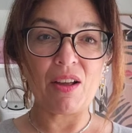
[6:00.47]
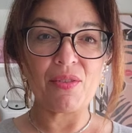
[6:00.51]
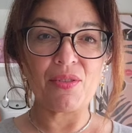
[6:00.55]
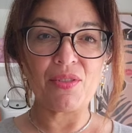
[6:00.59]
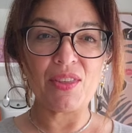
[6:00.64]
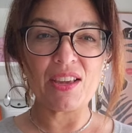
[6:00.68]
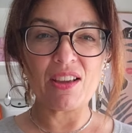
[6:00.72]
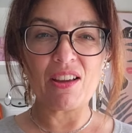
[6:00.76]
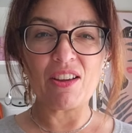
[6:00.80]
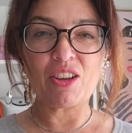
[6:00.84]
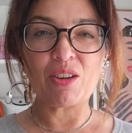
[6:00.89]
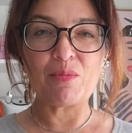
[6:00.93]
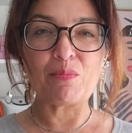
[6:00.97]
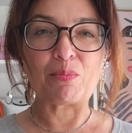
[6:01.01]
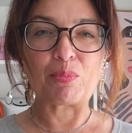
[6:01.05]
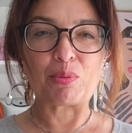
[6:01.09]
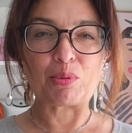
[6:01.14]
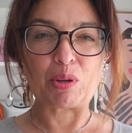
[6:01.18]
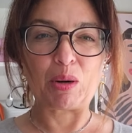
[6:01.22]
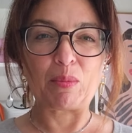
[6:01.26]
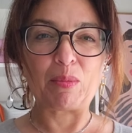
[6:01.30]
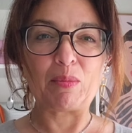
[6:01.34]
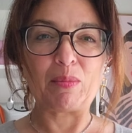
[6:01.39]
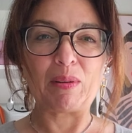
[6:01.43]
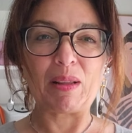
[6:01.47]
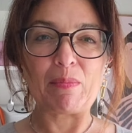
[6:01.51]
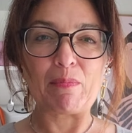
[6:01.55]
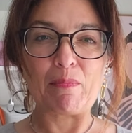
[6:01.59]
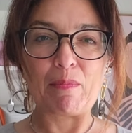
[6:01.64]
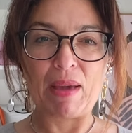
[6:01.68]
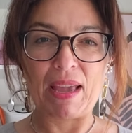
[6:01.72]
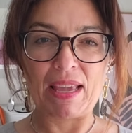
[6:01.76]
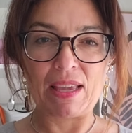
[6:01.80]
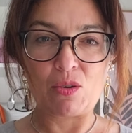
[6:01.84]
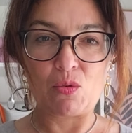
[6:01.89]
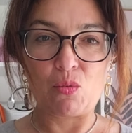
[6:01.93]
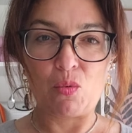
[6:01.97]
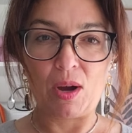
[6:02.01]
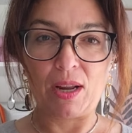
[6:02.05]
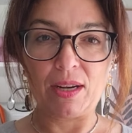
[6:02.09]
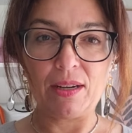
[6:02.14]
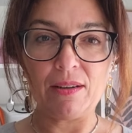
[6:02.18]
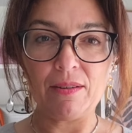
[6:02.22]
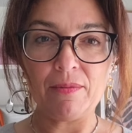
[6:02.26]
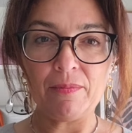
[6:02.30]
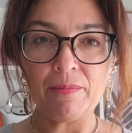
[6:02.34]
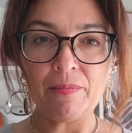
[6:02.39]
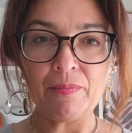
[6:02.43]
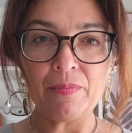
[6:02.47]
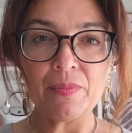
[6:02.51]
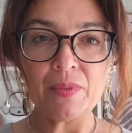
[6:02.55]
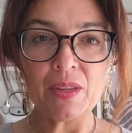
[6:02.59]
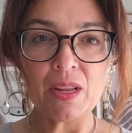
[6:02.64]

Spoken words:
I think I could probably make one.